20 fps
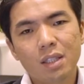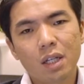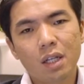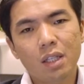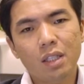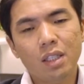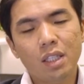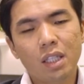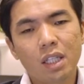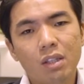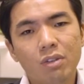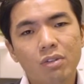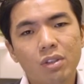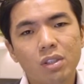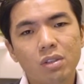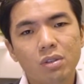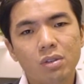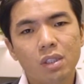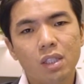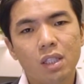nearer
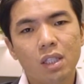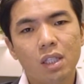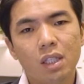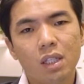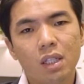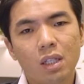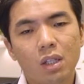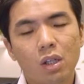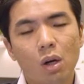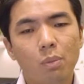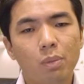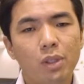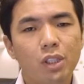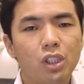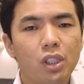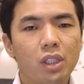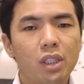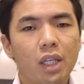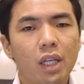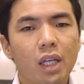to the
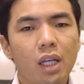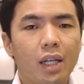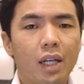completion date,